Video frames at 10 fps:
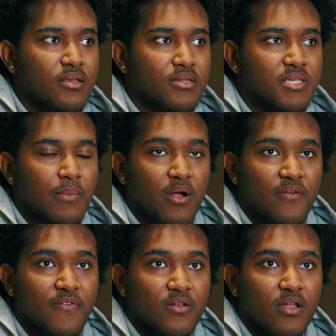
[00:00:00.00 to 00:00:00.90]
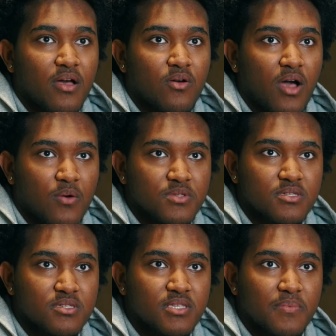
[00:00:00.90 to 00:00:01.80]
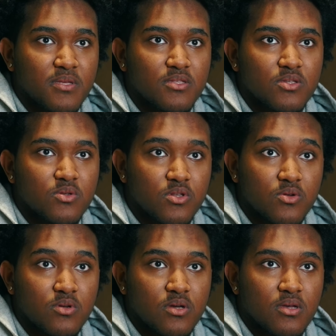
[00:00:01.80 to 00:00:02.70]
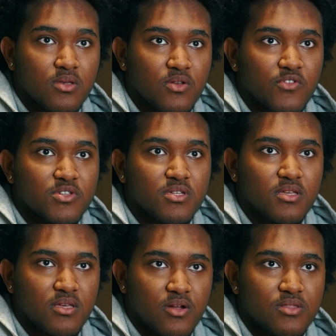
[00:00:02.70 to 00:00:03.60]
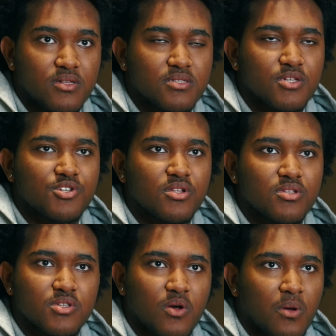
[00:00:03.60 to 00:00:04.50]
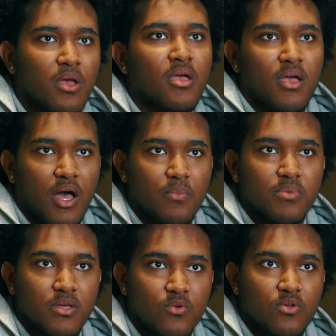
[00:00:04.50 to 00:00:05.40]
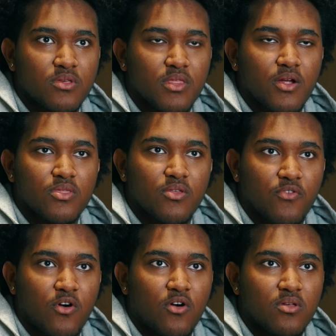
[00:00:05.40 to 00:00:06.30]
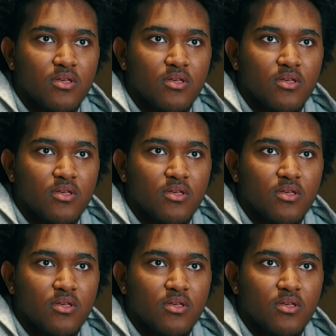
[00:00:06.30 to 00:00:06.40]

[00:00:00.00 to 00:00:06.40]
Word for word: In December, I found out I was accepted to Duke University Early Decision, so I'll be enrolling there in the fall.